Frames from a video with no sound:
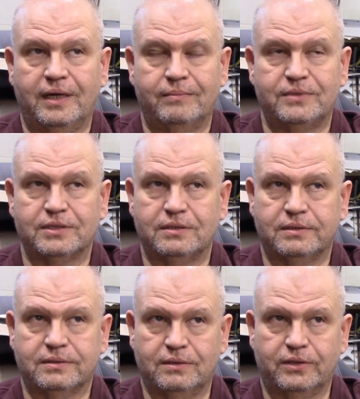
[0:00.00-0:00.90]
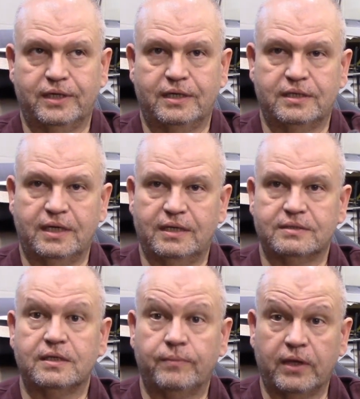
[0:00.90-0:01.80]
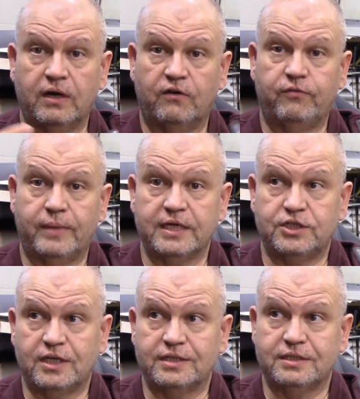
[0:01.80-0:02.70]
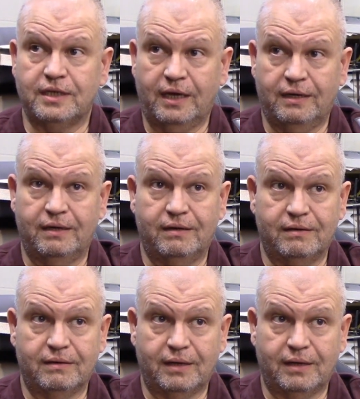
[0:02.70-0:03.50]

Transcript: I'm just looking to get something off my chest and